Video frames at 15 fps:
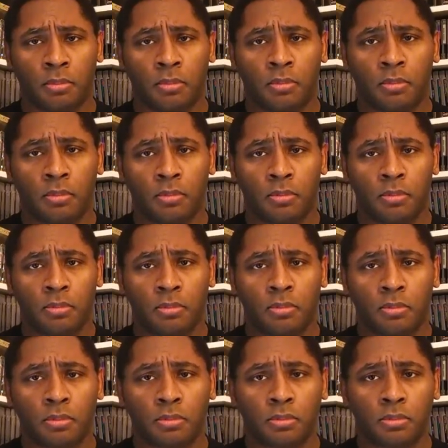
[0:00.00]

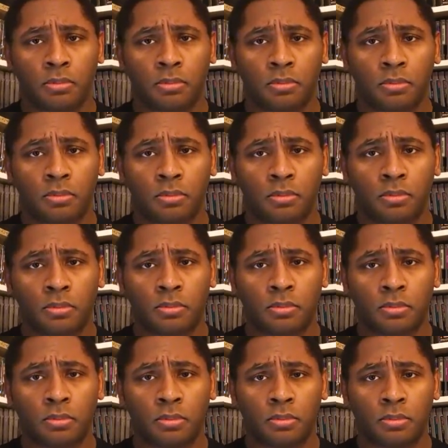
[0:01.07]

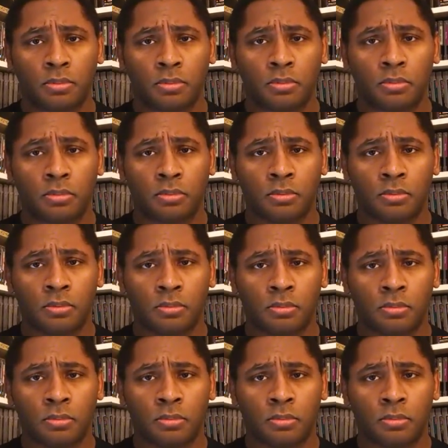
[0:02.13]
Nobody speaks.